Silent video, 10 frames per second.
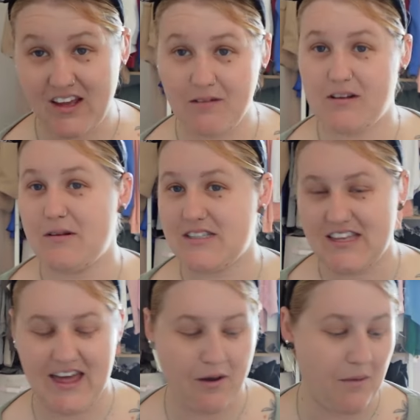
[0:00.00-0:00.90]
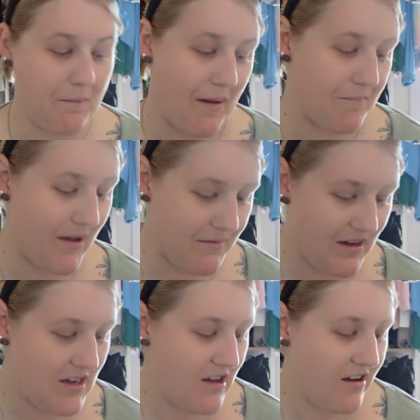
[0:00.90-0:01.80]
I'm gonna sit that on my bed
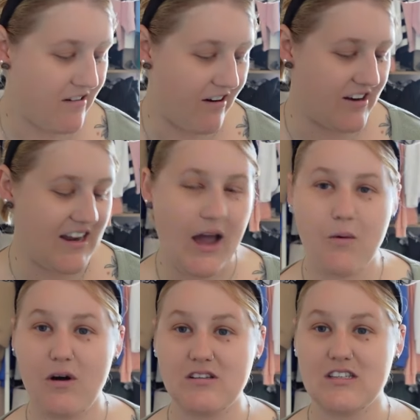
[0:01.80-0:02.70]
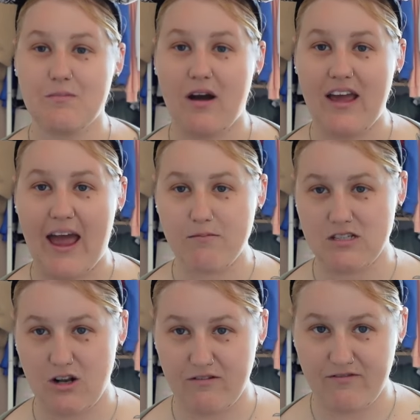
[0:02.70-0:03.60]
maybe. All right, now on to my
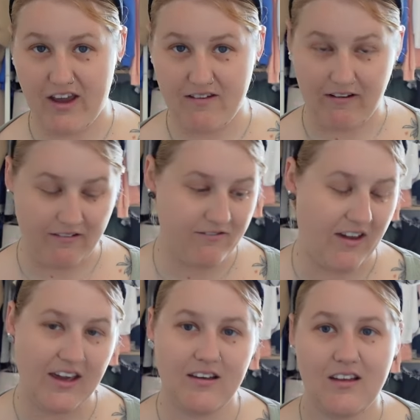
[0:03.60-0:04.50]
absolute favorite thing.